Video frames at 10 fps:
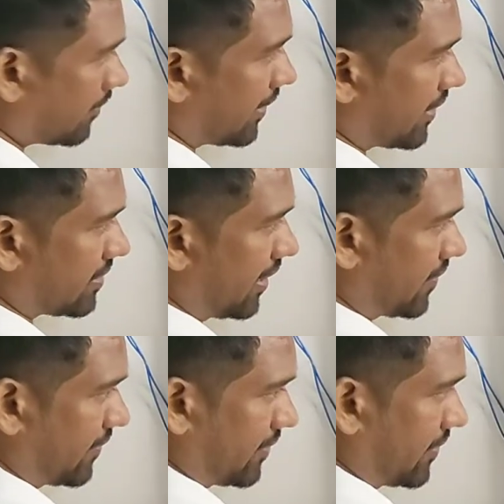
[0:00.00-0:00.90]
comparing
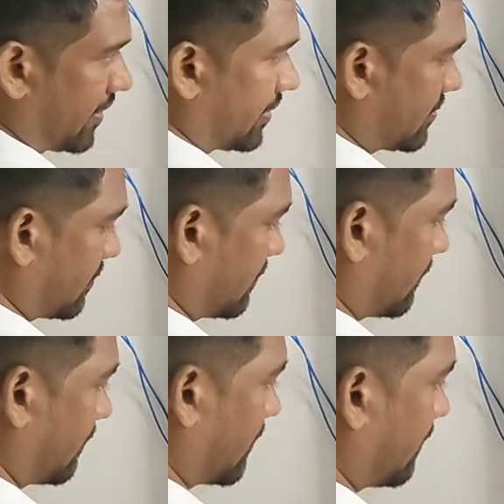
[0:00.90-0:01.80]
that one. All right,
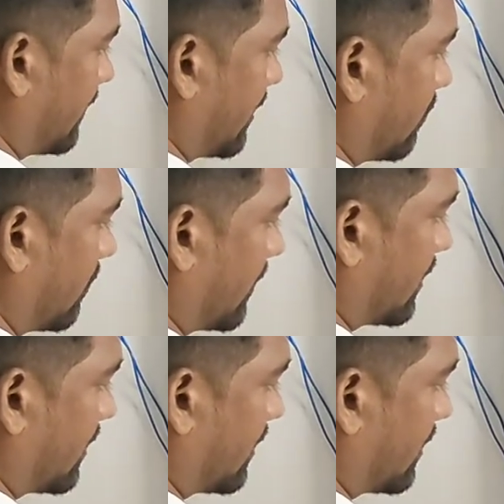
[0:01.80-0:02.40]
so what do we have?